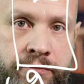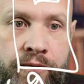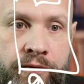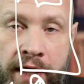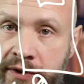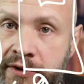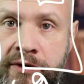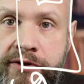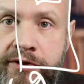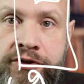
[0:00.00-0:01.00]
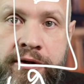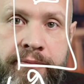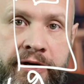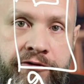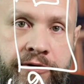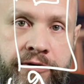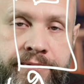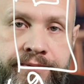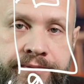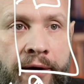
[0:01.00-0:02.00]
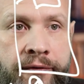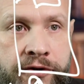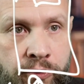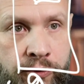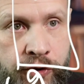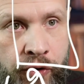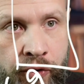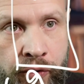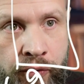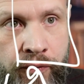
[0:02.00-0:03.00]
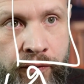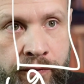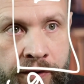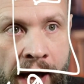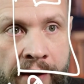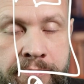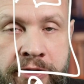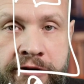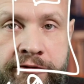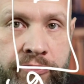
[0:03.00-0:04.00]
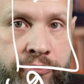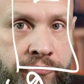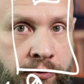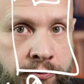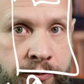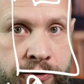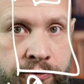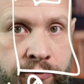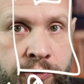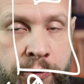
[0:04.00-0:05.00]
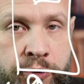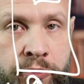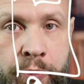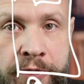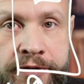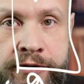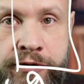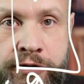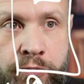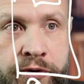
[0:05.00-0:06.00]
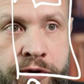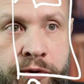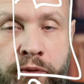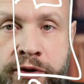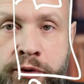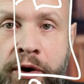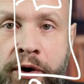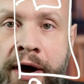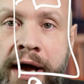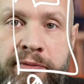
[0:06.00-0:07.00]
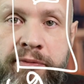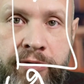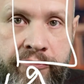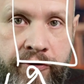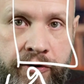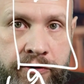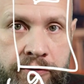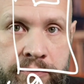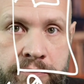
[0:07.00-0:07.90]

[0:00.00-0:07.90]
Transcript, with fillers: That is an additional benefit. And there's also the other benefit of software assurance, which only works in Azure, is called Azure Hybrid Benefits.